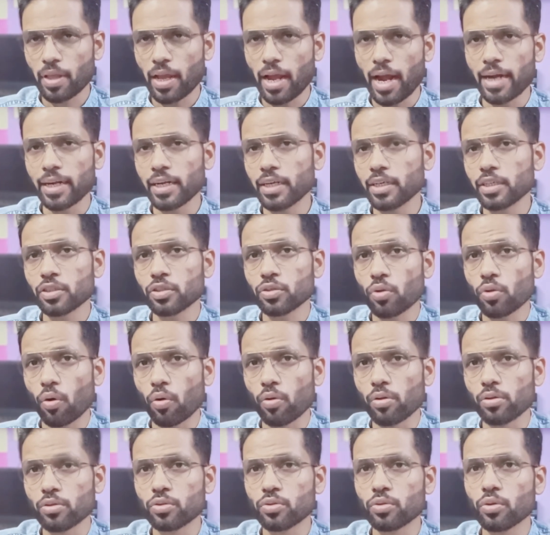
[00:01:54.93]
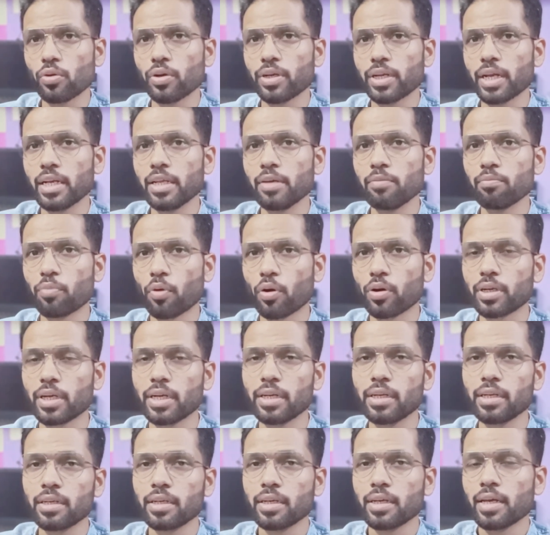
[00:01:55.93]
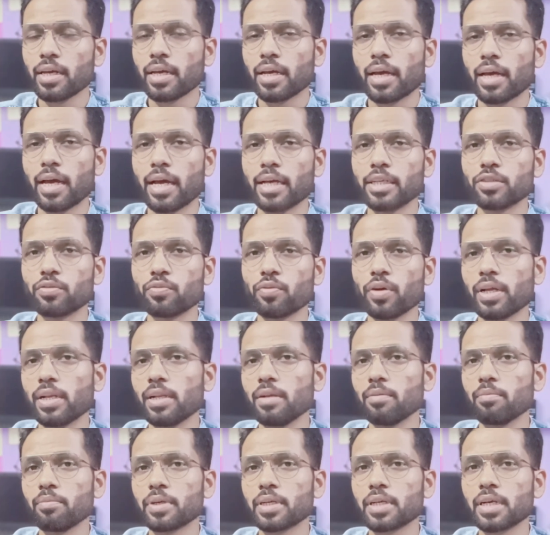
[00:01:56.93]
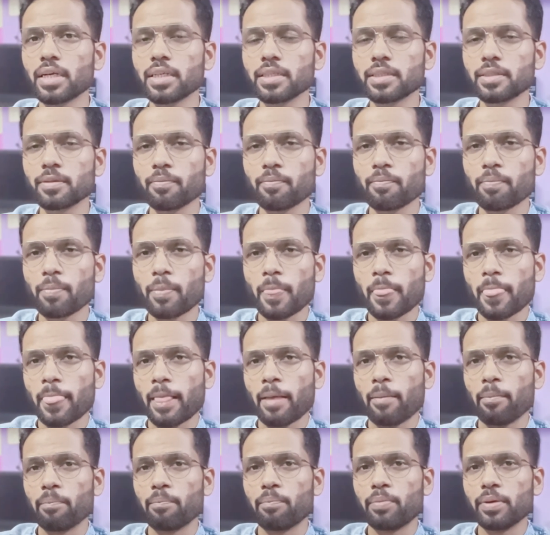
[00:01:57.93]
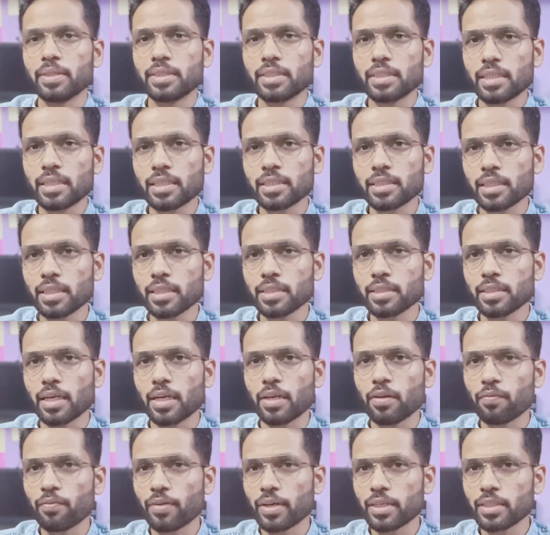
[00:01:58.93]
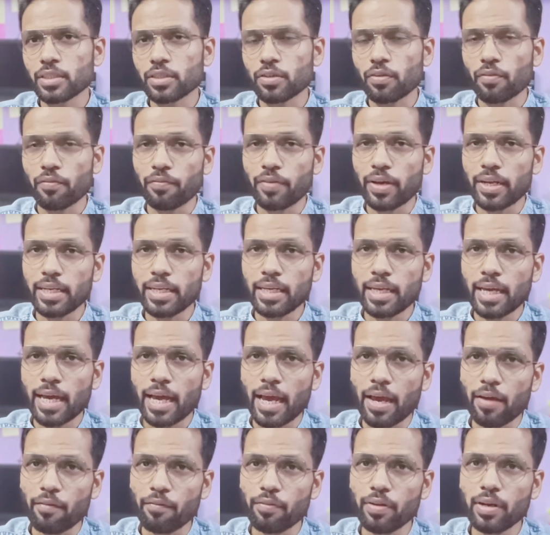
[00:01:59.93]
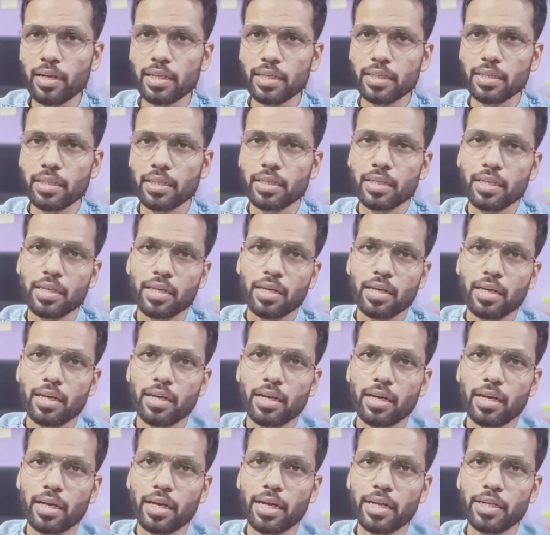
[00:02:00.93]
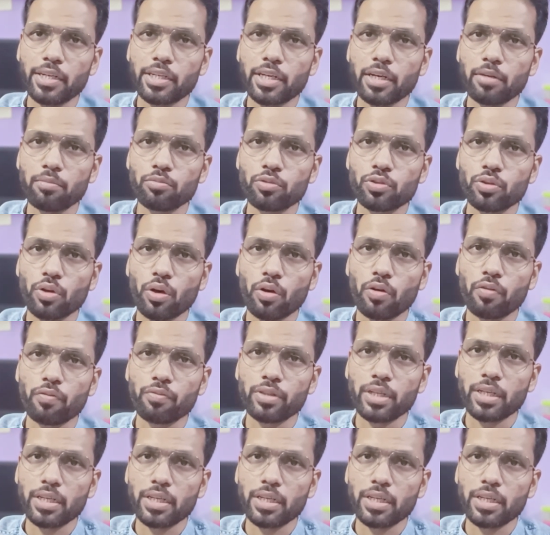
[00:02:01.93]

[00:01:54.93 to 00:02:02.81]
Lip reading: And it is also really important as well because businesses invest very heavily in terms of